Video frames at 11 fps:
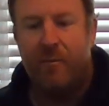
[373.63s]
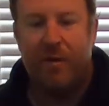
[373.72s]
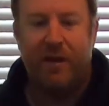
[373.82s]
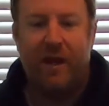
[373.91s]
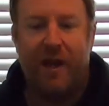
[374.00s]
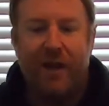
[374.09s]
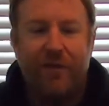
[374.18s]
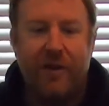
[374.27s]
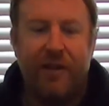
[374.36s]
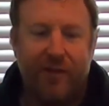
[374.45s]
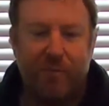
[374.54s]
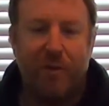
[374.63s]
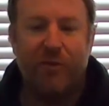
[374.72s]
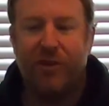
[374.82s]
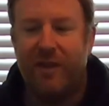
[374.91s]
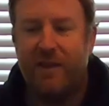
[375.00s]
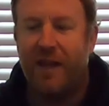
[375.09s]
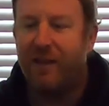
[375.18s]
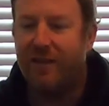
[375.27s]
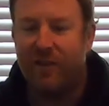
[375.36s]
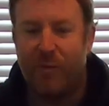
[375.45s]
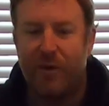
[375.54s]
But yeah, having it exposed like that,
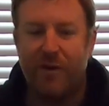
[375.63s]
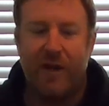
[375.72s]
that's weird.